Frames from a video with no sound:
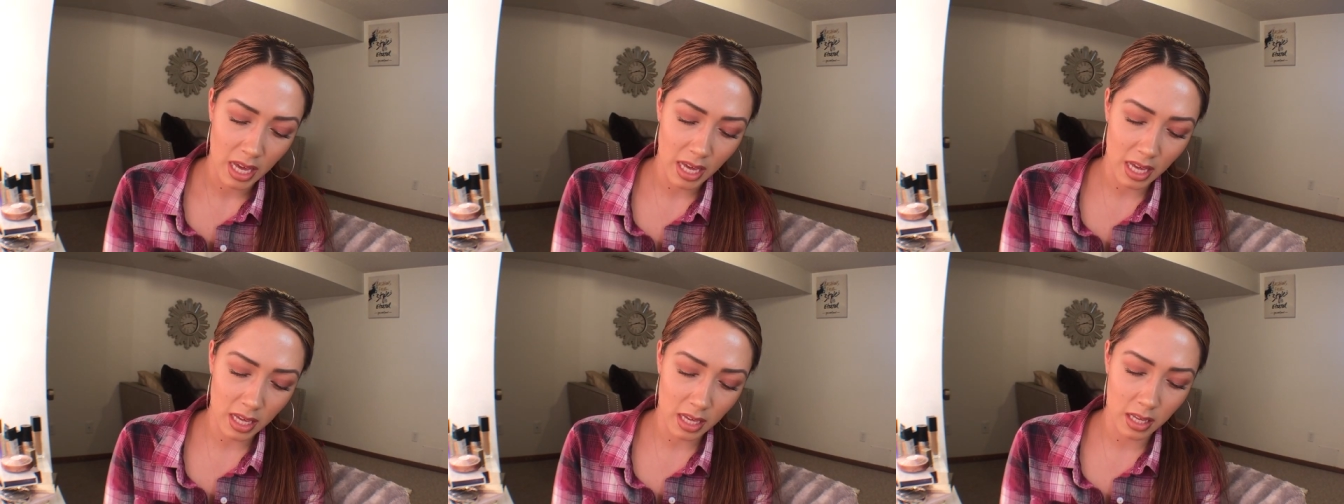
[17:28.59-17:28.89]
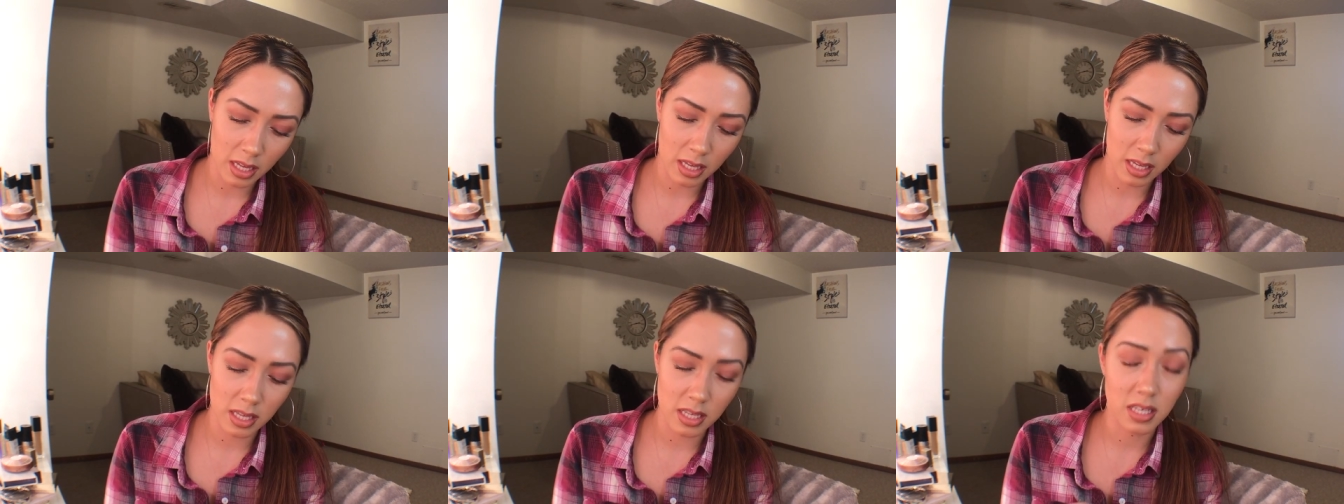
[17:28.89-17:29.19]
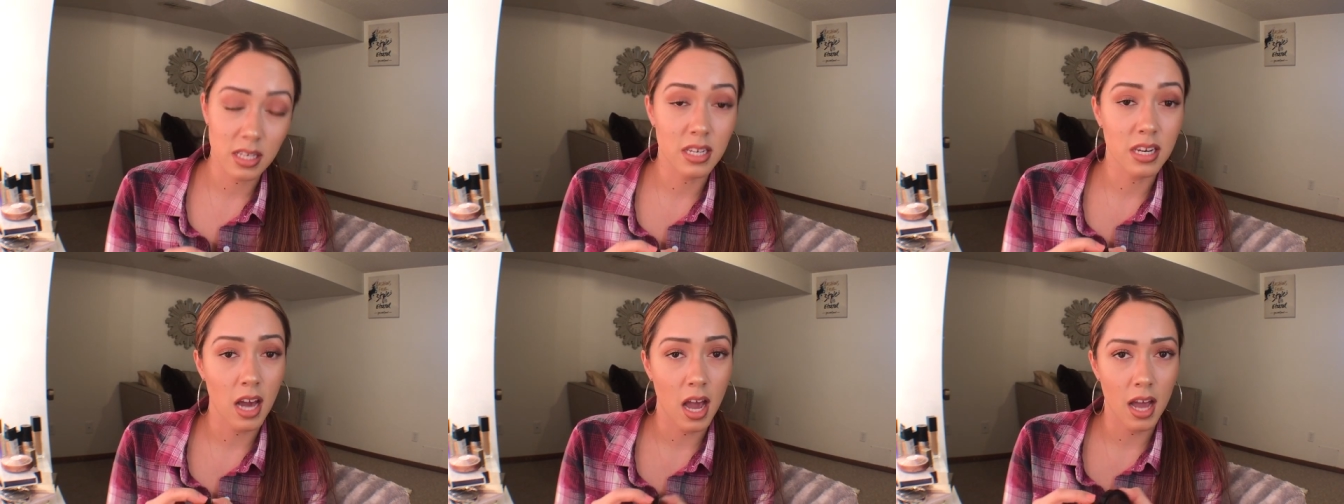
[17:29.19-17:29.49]

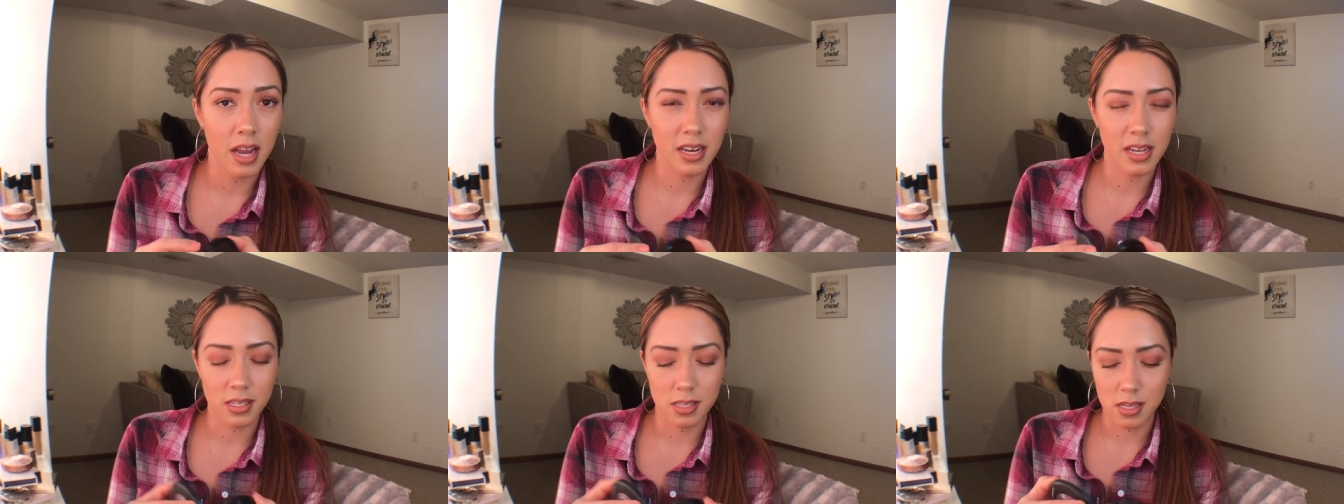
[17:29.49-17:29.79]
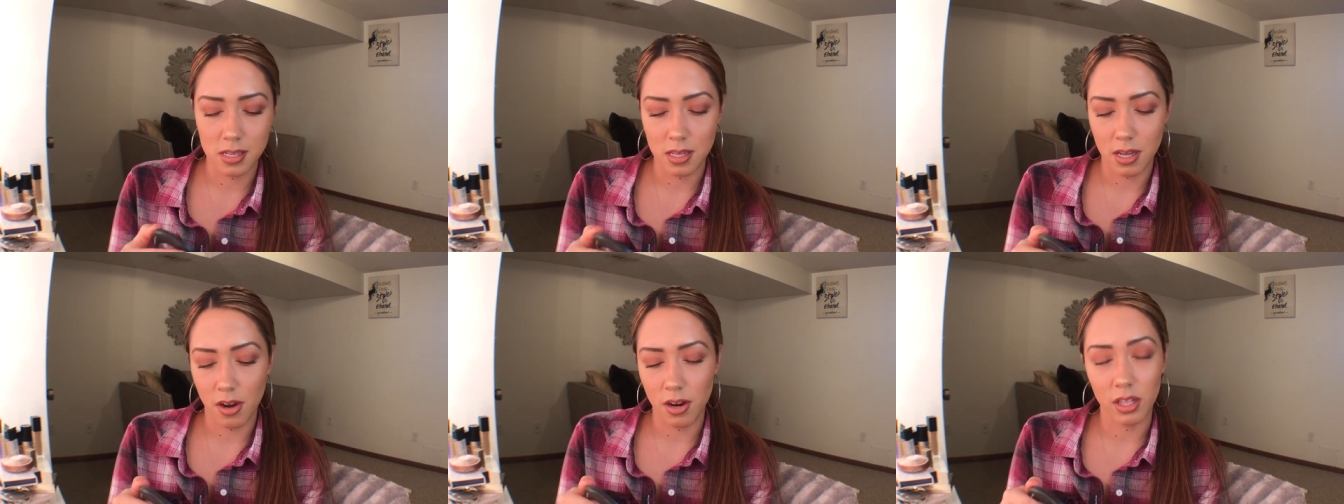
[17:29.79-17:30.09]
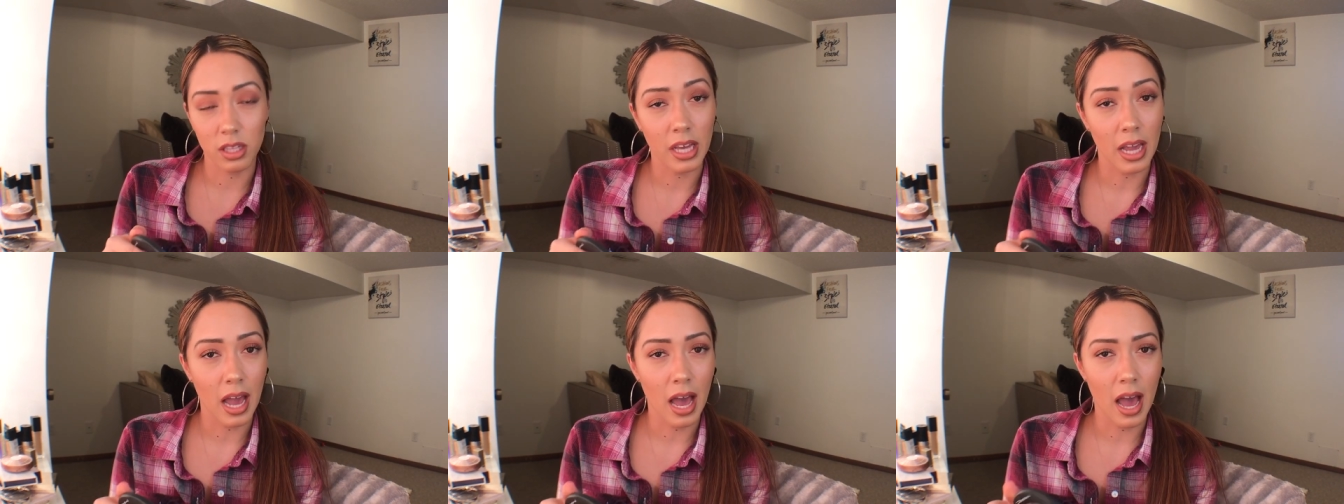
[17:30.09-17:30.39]
is not
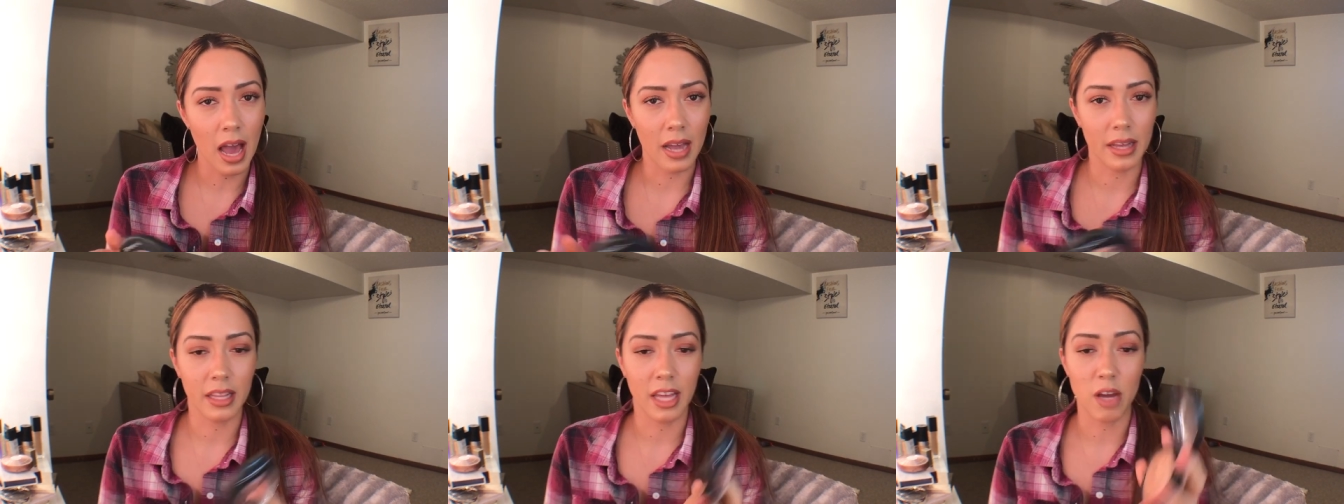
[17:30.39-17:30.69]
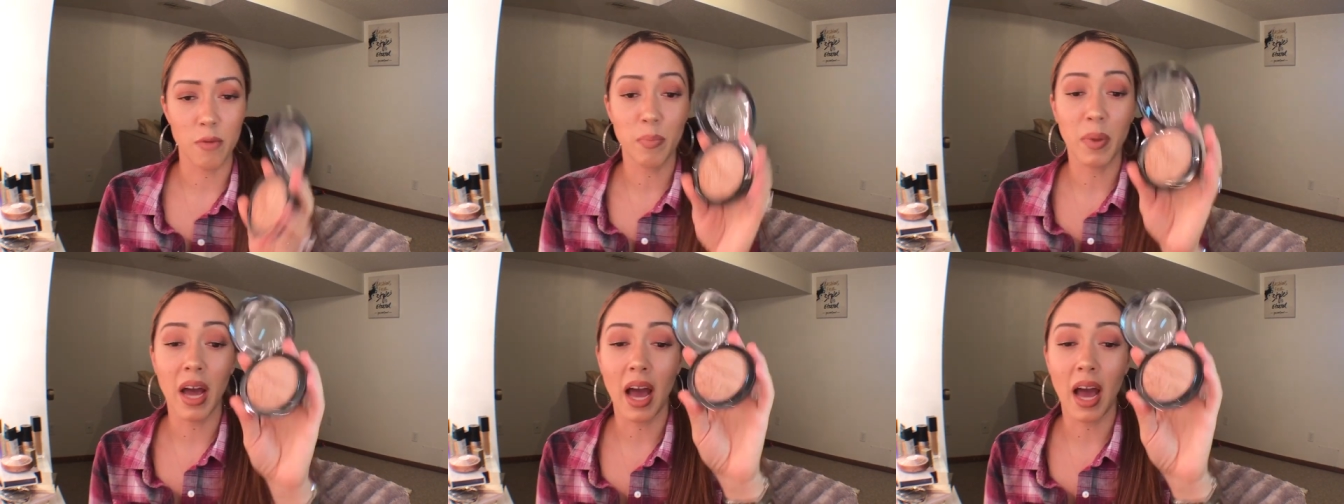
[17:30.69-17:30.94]
necessarily a highlight,